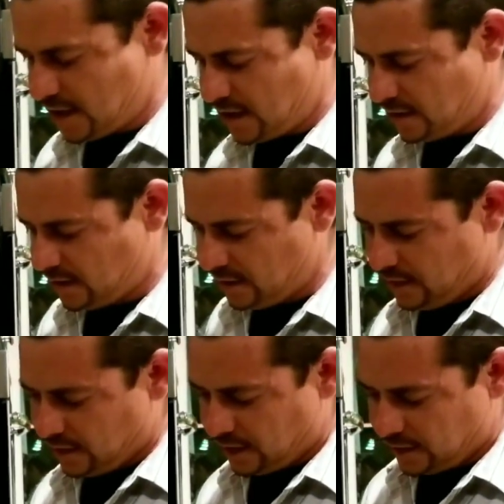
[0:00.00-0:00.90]
heat
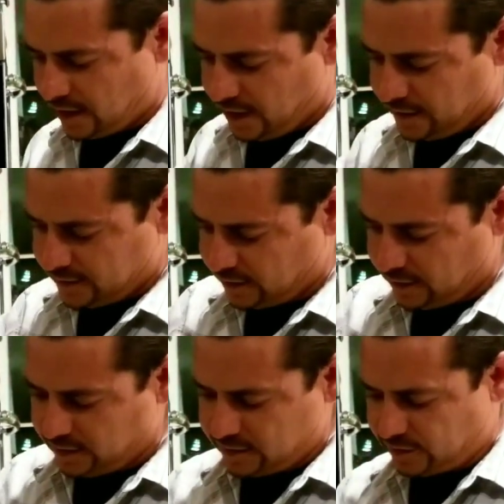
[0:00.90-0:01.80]
and
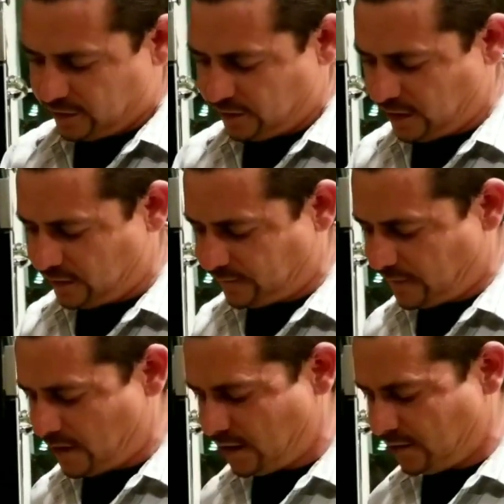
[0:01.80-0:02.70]
constantly stirring and
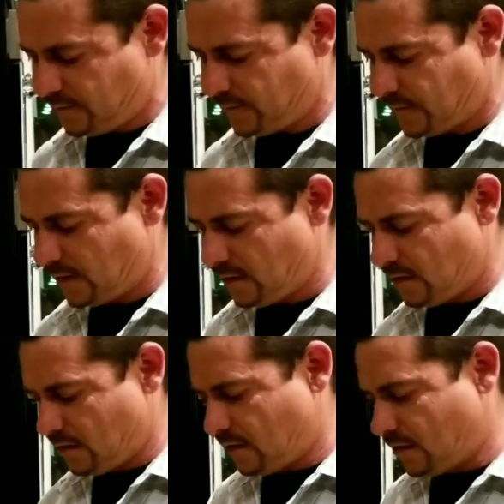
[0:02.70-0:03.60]
frying.
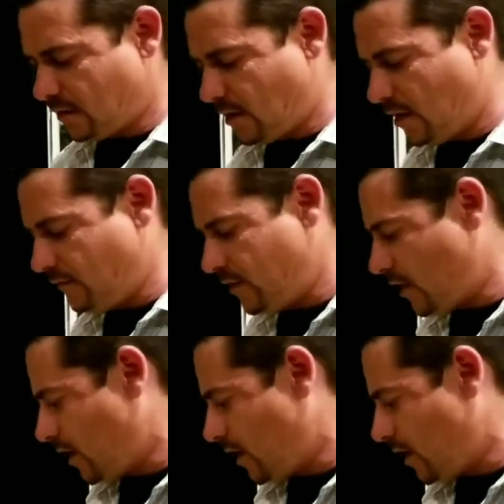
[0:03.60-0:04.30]
Okay, when you